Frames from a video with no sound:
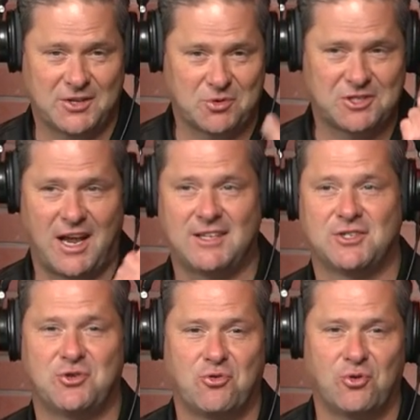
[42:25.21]
which takes us
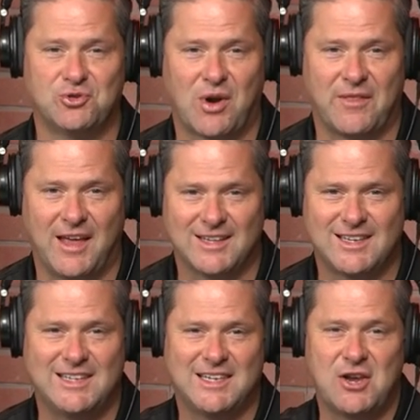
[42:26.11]
to cruise around the
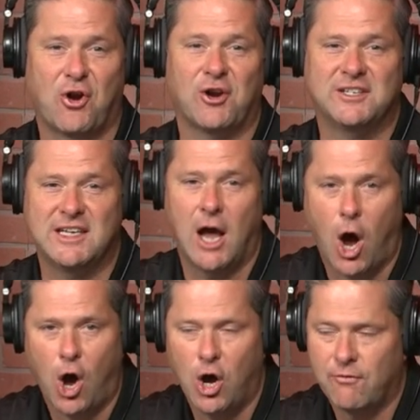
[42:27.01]
SEC courtesy
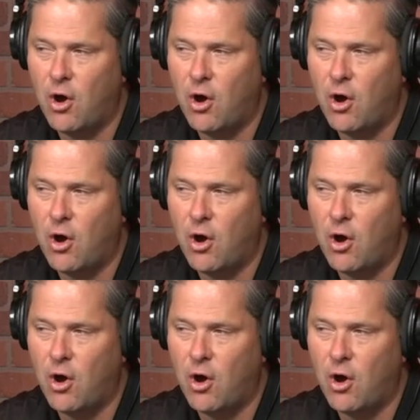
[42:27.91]
of